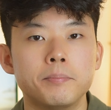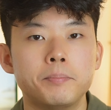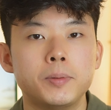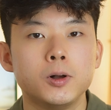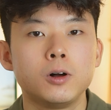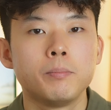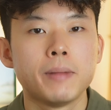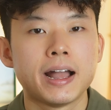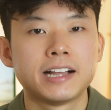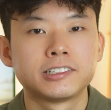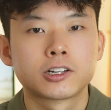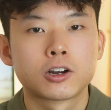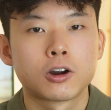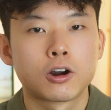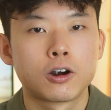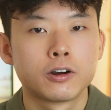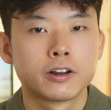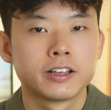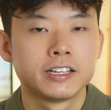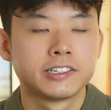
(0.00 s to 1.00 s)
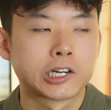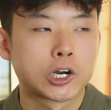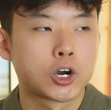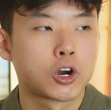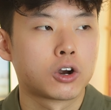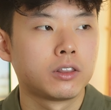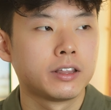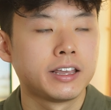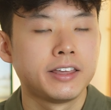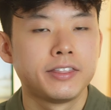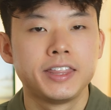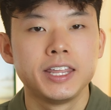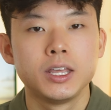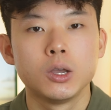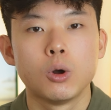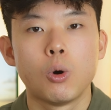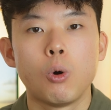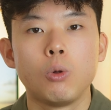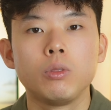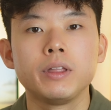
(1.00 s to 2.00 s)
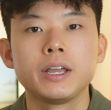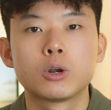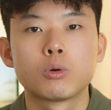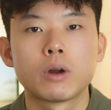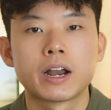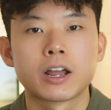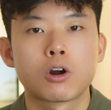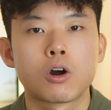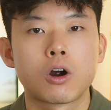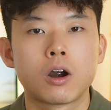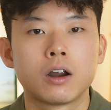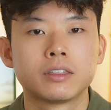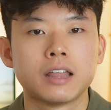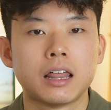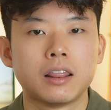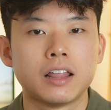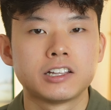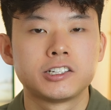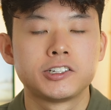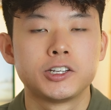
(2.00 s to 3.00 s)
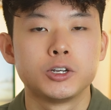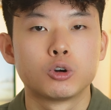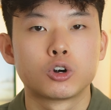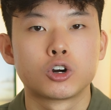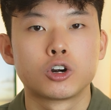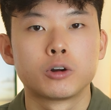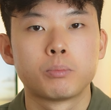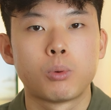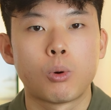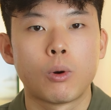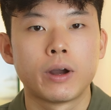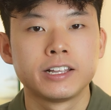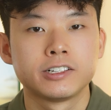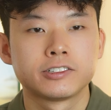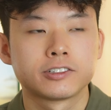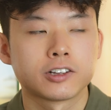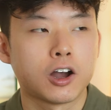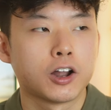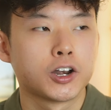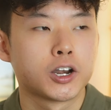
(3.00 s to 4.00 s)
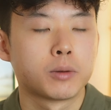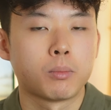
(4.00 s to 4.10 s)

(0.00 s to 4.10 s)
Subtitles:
Bilt MasterCard is currently the only credit card that lets you earn points on your